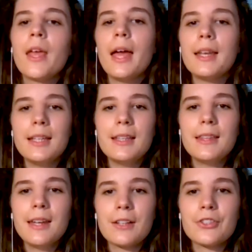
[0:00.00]
And
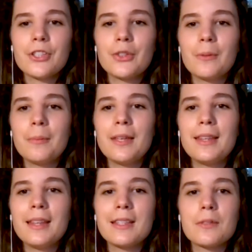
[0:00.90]
Ethan actually told me
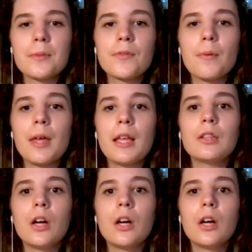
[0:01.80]
that this was from a
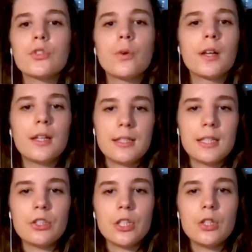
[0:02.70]
large
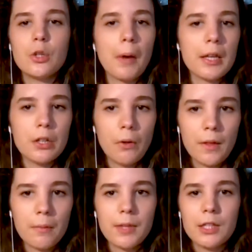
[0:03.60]
organization. You might know
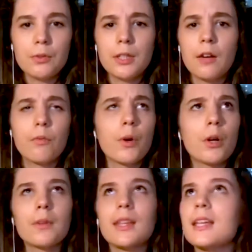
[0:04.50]
them. They do a lot of work
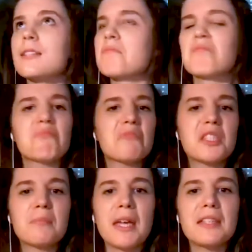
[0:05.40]
with like
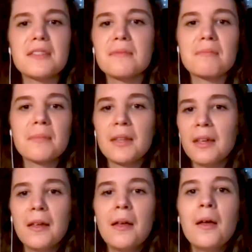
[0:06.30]
space.
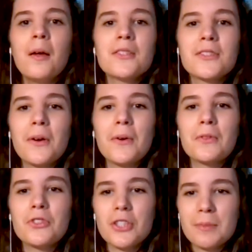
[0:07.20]
So
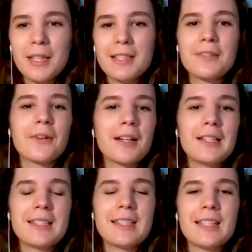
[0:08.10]
just because an
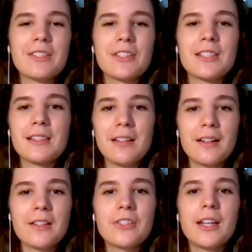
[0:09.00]
organization is
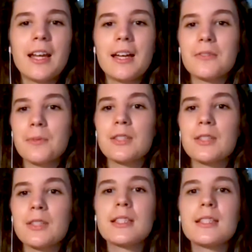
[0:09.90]
large and has
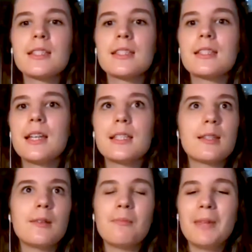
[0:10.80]
resources
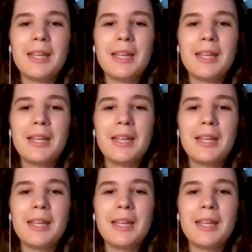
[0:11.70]
doesn't mean